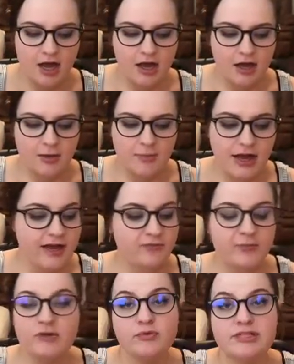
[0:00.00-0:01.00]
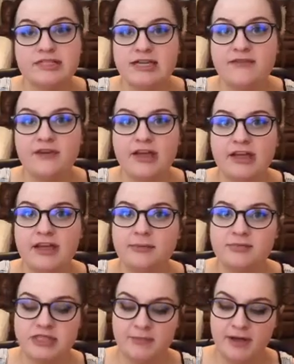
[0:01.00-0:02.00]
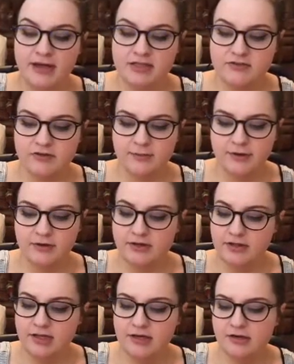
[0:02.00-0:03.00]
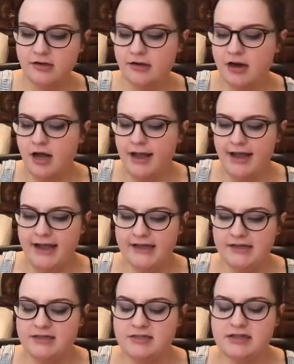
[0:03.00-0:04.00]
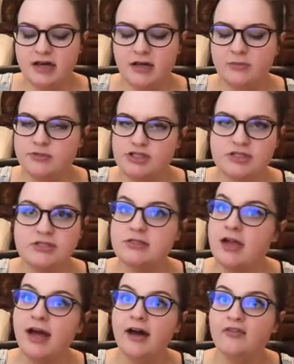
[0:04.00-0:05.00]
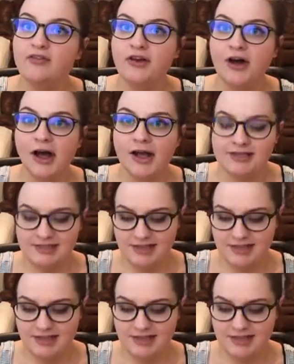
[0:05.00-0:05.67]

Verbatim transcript: Um, I have been receiving Ipsy bags for about a year and um, just have not